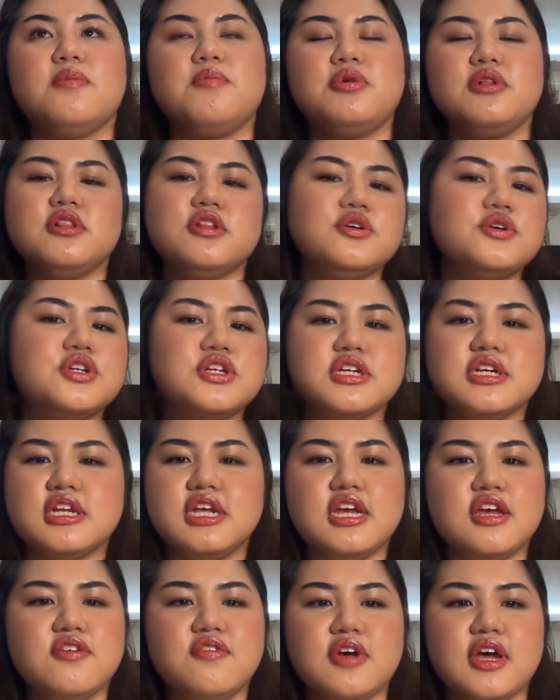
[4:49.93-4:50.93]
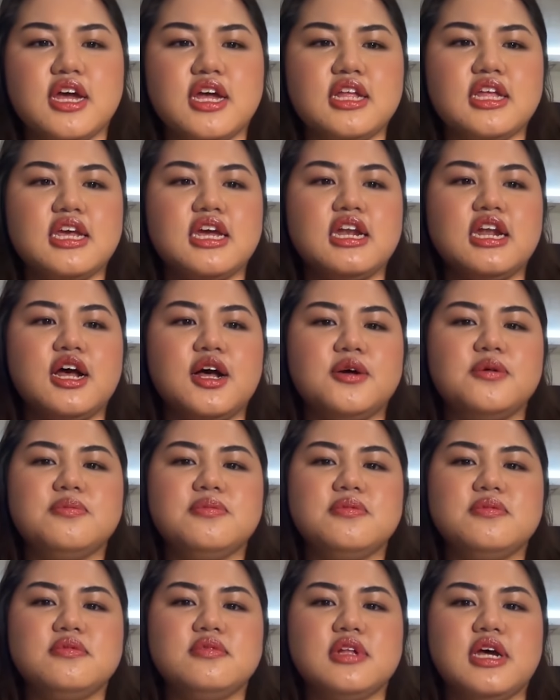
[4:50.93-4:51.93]
pollution even can help
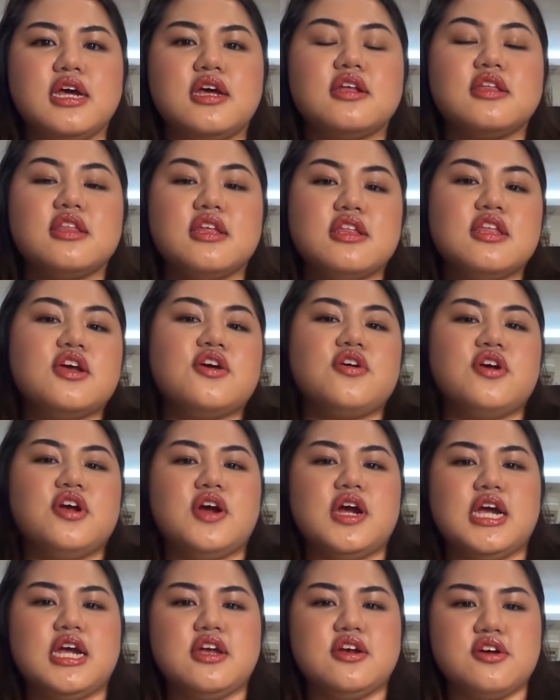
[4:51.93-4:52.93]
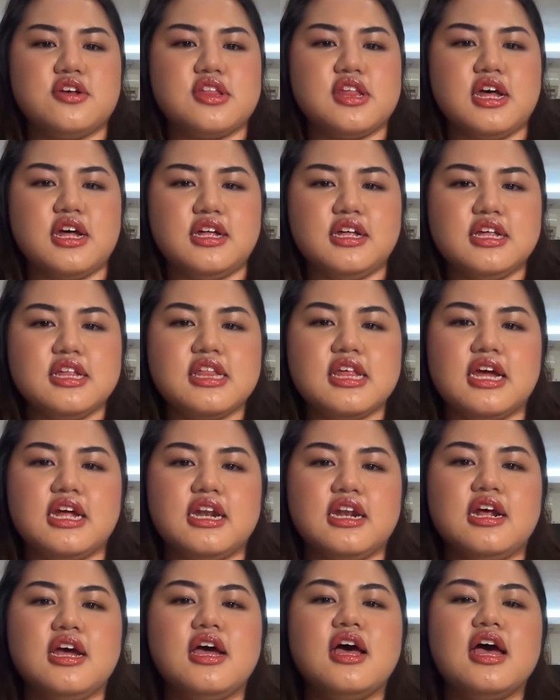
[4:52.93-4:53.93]
like deteriorate your cells,
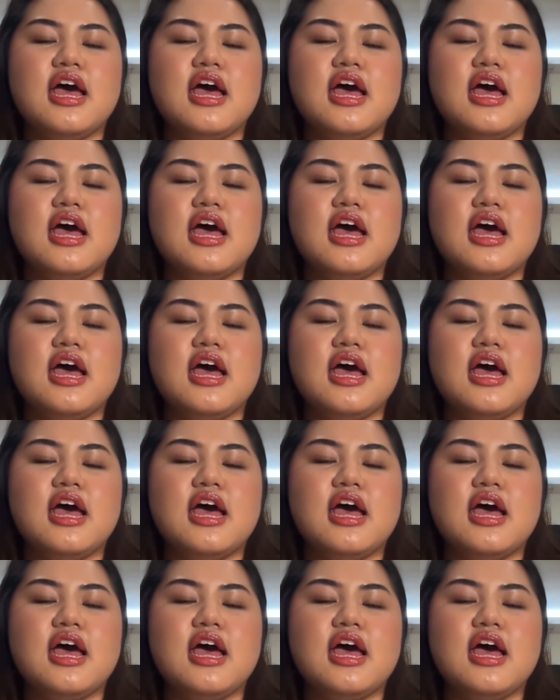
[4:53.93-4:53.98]
and